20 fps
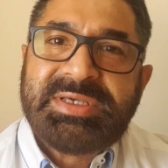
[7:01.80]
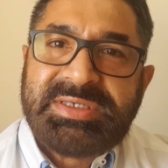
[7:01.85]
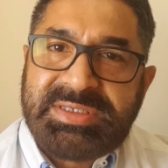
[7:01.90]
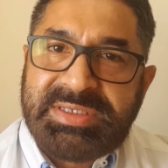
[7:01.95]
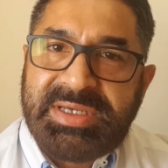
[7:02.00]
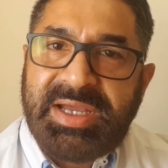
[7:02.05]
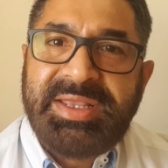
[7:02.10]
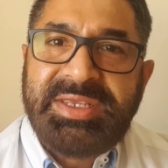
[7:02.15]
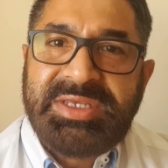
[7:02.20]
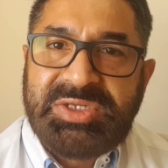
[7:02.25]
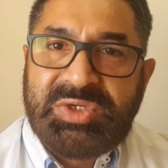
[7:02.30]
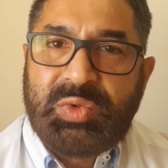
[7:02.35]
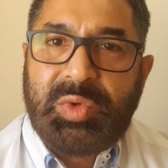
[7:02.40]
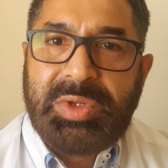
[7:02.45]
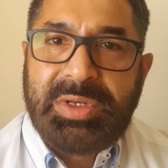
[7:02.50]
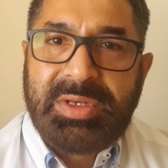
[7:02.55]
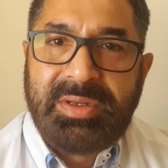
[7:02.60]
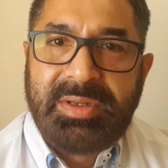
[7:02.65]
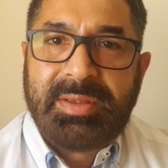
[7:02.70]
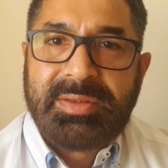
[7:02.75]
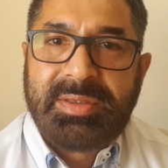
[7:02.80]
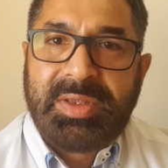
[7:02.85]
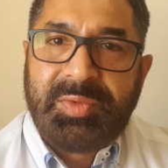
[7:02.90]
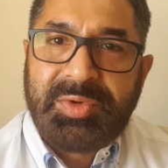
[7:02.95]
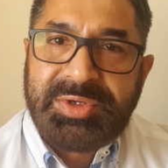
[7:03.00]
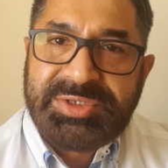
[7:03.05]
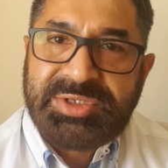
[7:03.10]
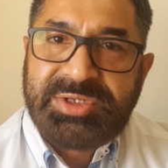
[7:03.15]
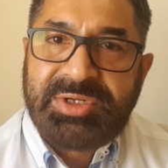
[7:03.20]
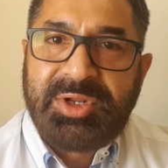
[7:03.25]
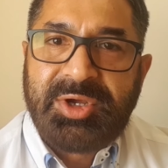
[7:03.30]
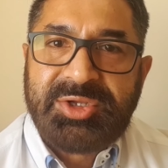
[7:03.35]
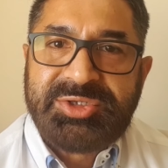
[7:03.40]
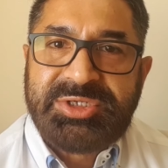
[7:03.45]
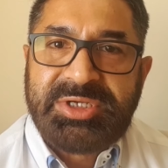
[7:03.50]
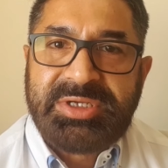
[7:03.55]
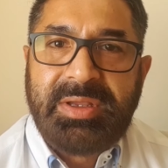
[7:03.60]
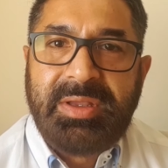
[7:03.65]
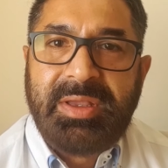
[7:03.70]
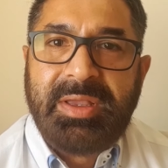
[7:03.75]
science to it. There was a
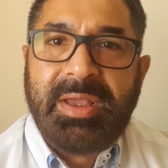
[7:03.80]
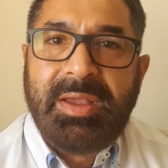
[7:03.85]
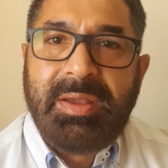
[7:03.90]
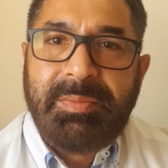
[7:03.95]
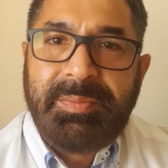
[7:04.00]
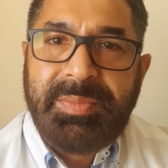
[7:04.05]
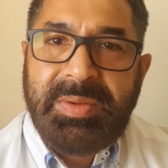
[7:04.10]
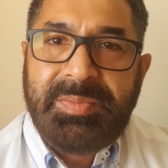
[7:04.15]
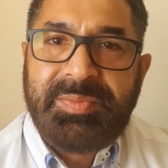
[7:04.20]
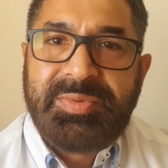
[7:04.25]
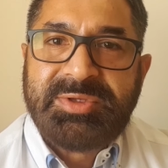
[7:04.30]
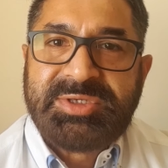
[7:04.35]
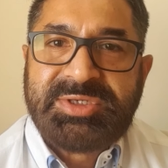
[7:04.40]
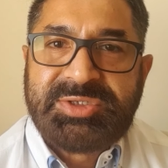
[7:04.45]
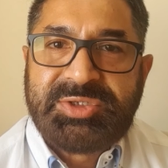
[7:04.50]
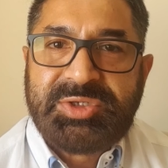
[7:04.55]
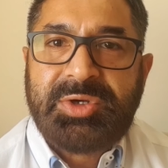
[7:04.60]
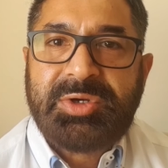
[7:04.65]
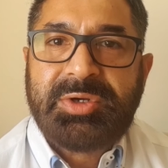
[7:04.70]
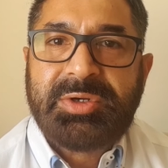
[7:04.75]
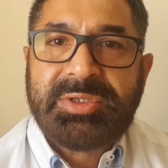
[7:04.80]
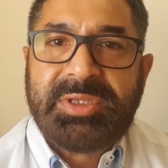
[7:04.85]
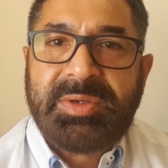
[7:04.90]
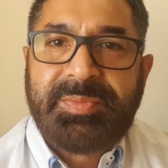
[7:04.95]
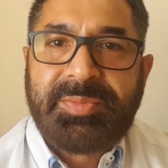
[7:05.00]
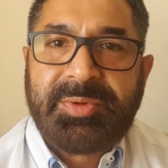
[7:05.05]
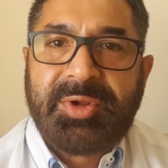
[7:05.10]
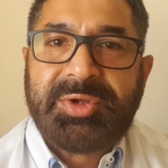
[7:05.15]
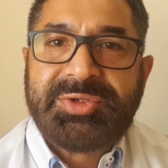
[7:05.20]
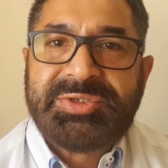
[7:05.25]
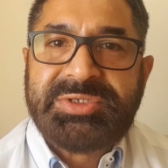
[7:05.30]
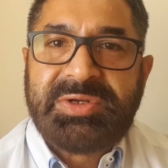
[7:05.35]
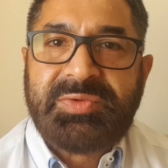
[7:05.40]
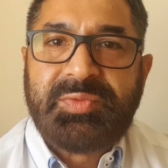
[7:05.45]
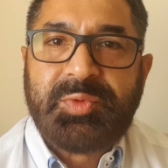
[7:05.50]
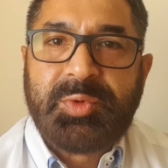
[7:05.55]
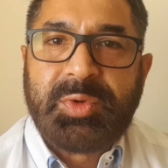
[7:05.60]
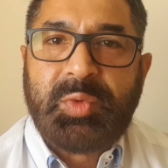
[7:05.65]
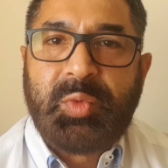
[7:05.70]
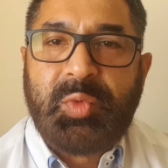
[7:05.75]
logic. People saw the project
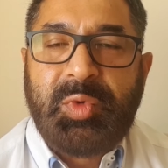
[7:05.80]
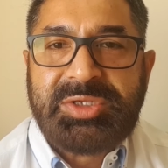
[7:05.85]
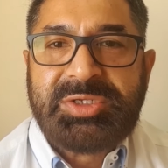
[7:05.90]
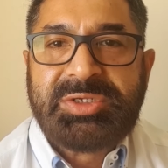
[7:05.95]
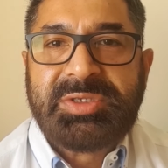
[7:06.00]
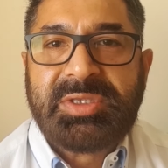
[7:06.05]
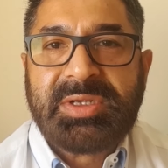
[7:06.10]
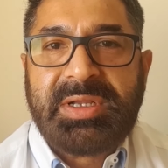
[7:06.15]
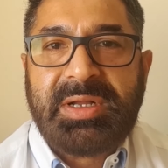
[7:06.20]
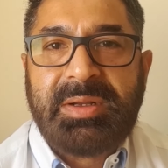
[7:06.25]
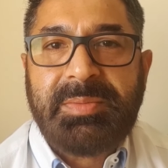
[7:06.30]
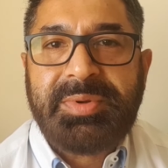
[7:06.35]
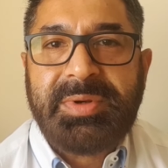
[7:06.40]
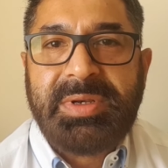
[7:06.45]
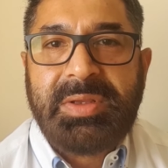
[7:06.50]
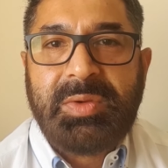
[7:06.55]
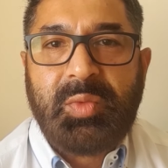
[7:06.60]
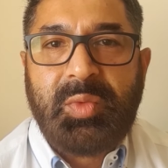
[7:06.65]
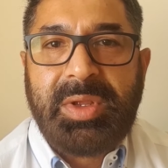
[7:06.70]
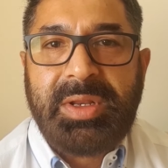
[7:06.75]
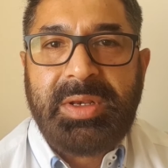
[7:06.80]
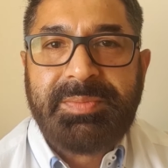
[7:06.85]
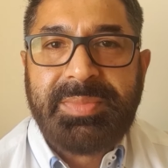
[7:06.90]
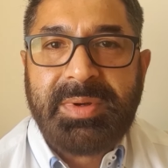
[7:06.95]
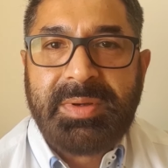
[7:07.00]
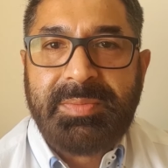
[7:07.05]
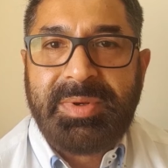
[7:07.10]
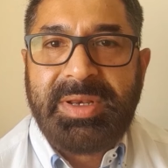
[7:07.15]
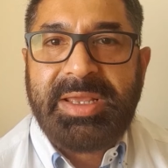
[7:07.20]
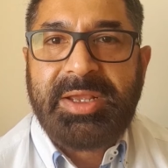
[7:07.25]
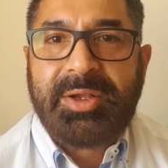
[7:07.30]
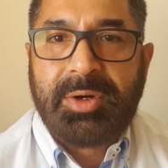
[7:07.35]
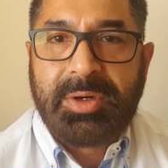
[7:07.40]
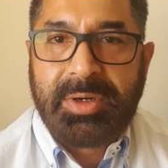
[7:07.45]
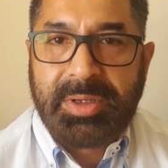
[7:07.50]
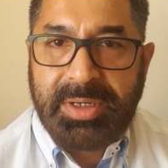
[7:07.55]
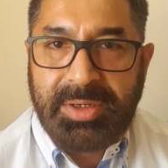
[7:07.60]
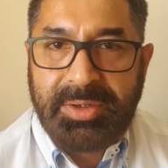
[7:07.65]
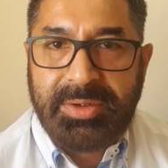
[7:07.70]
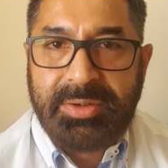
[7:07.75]
for which the company went public,
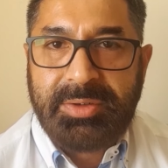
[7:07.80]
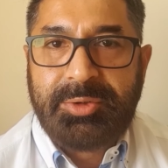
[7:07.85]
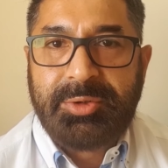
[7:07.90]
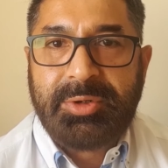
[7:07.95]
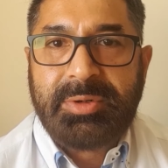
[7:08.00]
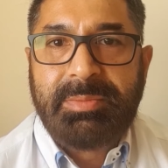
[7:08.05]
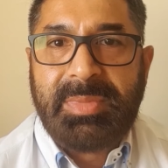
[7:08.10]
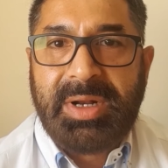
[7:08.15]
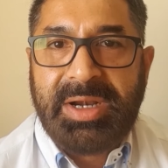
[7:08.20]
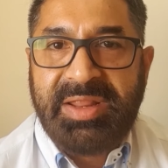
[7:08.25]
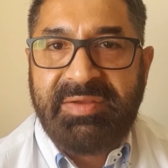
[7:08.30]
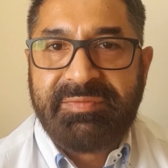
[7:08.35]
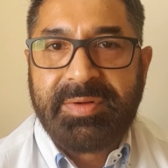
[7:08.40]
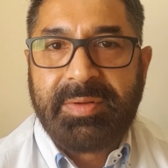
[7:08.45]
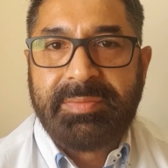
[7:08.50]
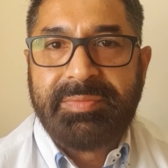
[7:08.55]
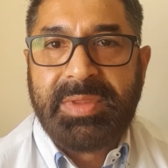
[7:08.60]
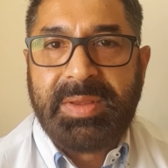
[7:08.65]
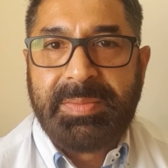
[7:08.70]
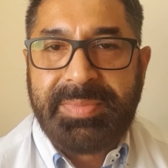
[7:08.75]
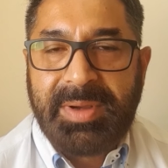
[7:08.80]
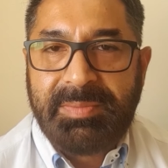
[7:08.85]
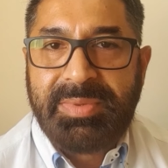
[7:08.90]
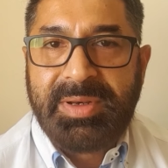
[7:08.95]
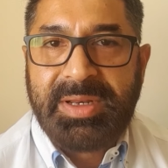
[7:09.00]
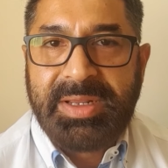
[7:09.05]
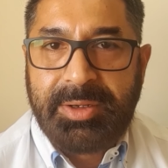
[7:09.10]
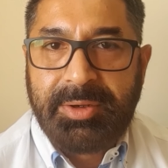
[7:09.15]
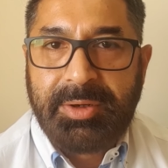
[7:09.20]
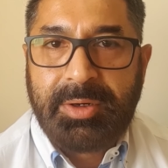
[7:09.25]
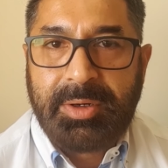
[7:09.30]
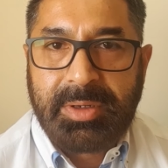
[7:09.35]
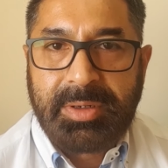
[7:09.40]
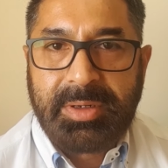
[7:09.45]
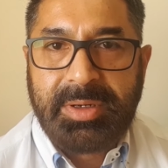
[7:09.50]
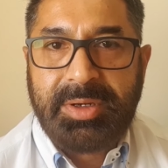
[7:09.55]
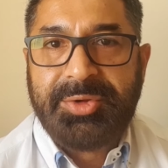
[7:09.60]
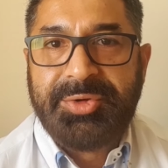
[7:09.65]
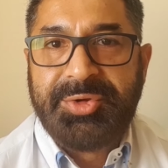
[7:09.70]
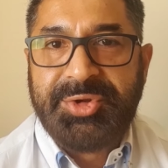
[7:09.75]
or, you know, took money from the public, or,
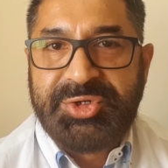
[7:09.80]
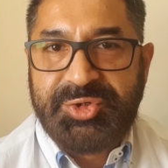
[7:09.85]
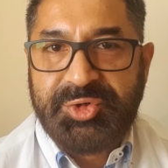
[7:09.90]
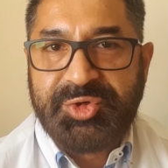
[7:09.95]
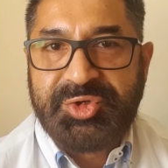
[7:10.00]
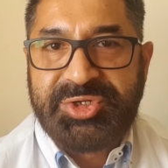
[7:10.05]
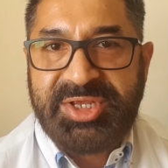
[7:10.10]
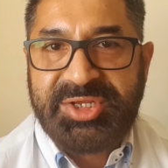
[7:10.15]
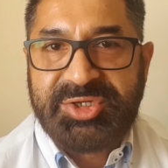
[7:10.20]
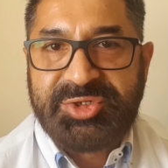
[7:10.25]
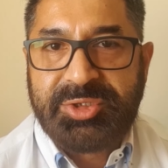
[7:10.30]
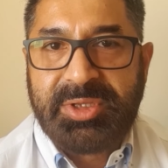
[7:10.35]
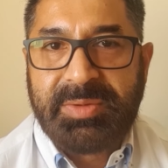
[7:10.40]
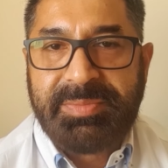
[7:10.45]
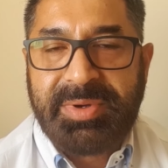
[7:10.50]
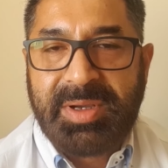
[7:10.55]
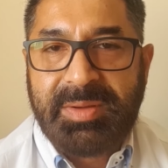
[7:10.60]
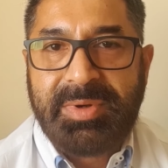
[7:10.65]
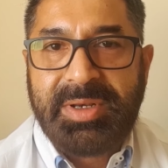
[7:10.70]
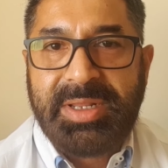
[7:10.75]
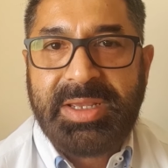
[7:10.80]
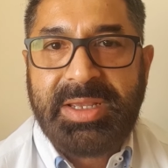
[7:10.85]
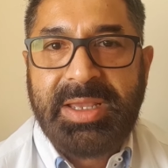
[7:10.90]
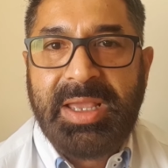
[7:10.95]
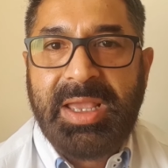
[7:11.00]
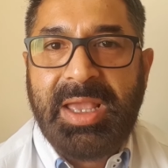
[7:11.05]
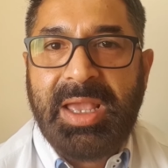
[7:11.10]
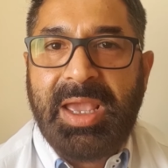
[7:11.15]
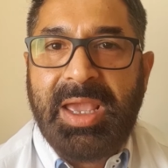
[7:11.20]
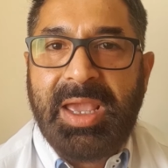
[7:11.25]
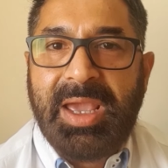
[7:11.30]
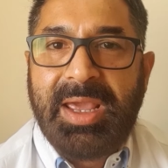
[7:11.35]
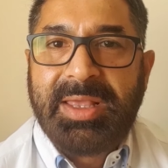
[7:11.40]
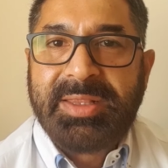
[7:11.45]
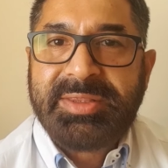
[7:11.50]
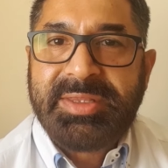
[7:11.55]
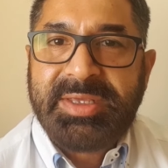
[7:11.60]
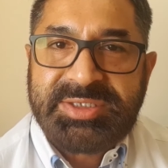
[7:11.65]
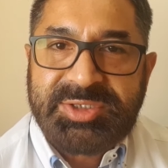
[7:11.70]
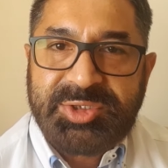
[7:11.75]
you know, issued shares to the public.
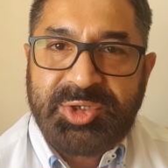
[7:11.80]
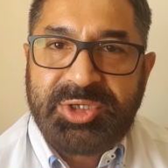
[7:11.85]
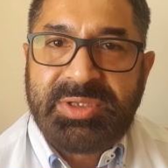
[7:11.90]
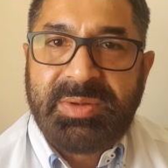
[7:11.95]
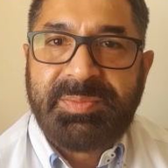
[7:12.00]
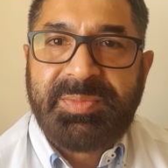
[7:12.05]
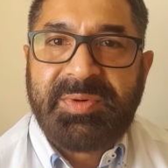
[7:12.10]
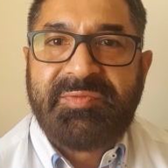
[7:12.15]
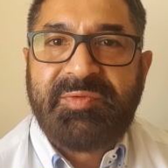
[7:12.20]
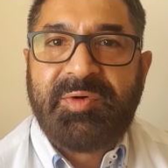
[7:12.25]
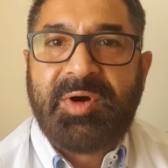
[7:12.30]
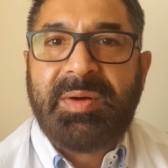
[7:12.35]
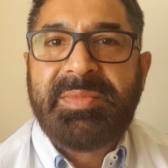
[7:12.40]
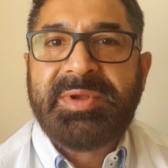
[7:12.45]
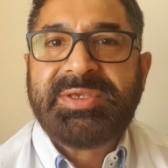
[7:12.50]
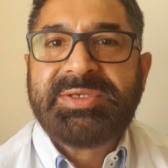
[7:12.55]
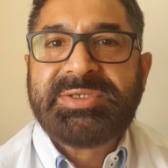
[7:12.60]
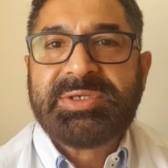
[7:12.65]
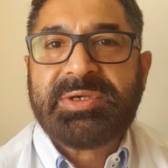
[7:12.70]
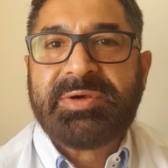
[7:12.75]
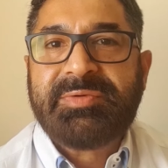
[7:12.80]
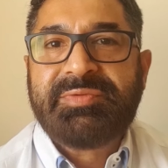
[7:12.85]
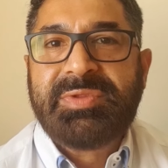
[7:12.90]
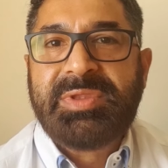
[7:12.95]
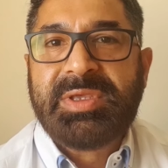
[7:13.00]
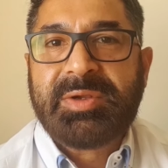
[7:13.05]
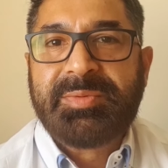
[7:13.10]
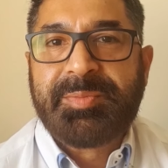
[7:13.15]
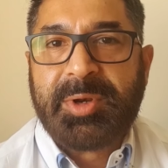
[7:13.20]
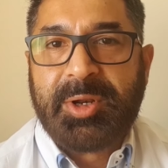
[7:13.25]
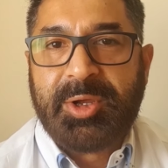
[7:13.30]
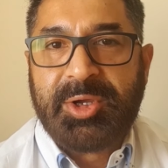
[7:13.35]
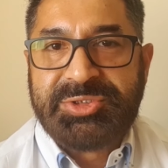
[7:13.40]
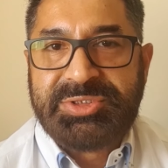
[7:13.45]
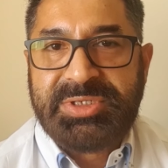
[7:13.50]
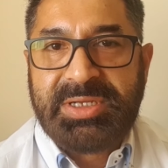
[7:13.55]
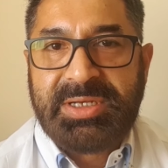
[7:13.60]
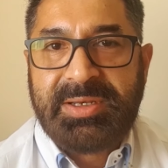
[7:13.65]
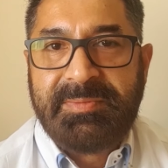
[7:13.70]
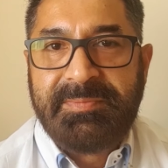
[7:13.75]
They saw the performance of the
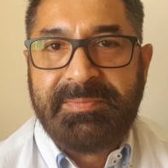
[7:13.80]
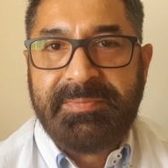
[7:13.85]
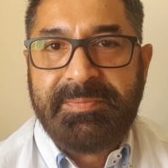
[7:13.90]
project,